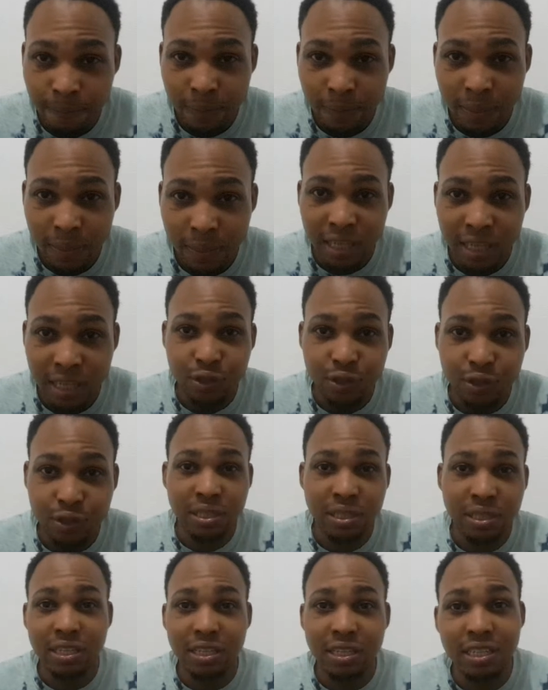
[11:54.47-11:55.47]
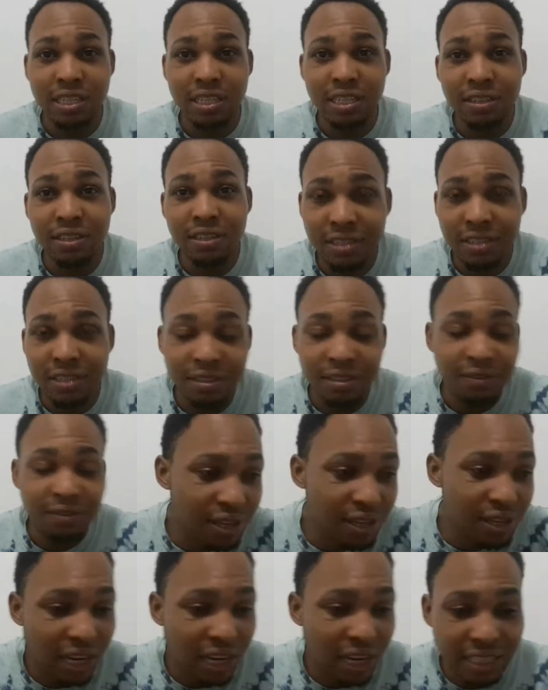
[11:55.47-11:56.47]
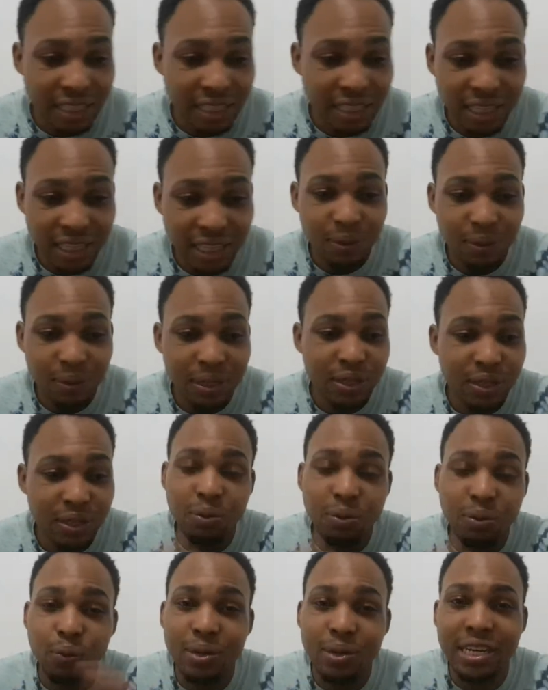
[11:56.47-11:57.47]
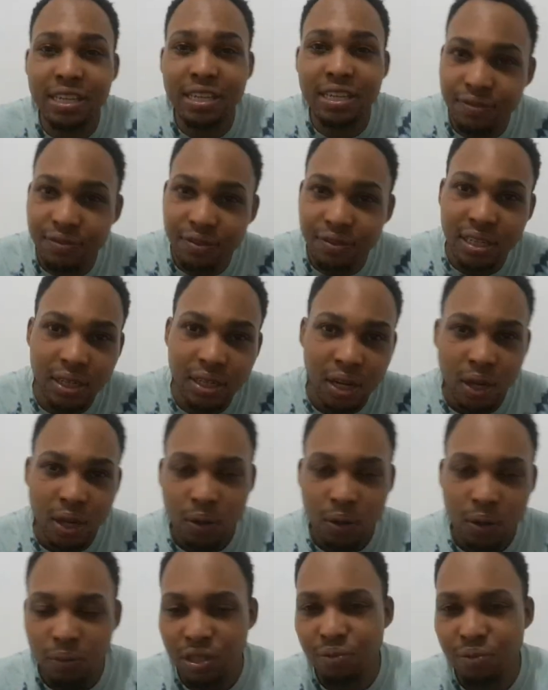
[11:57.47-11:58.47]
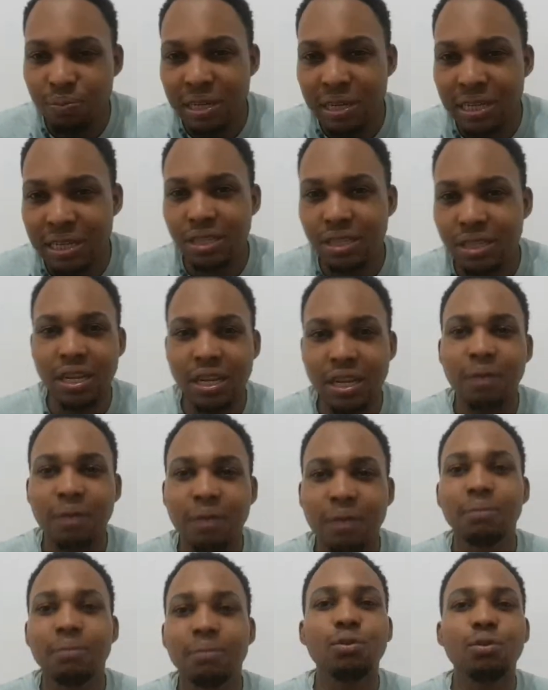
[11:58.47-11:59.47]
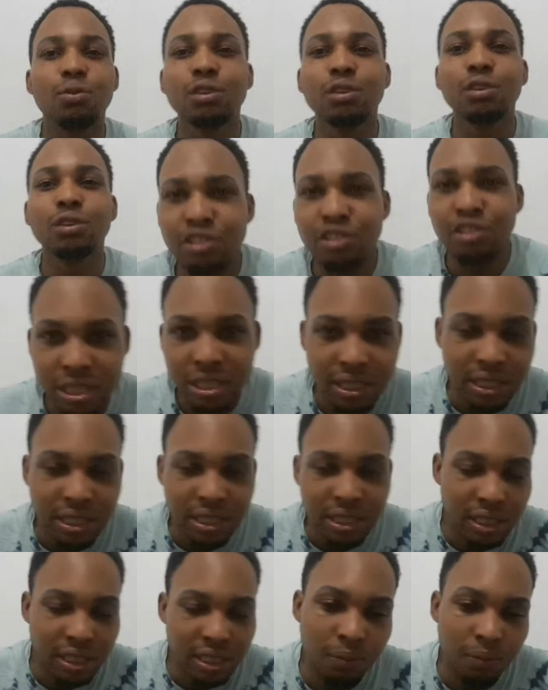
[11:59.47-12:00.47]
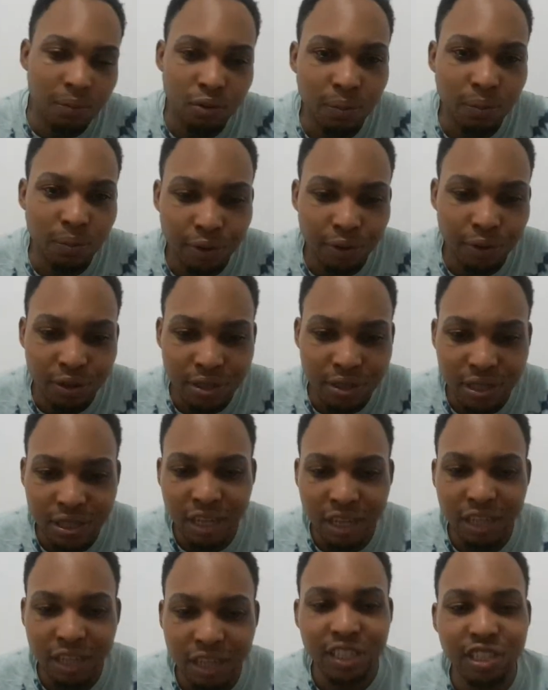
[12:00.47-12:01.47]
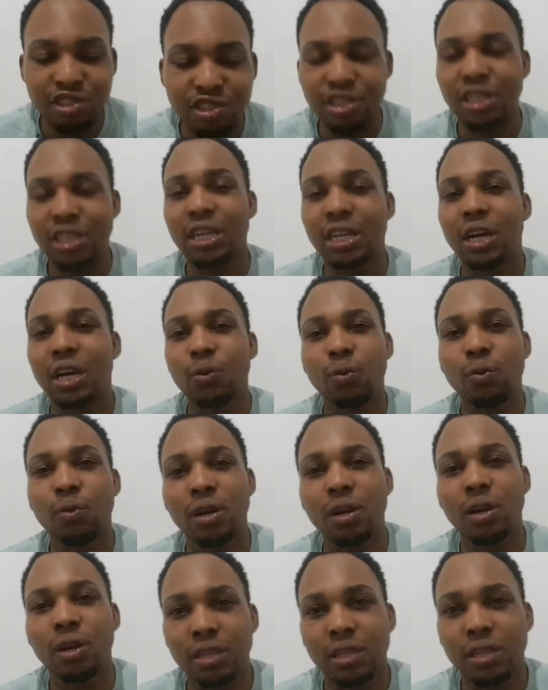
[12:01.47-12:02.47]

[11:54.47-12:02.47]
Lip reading: You see me say? The video I tell you something weird different, which makes the song more interesting and more persons are intrigued and want to hear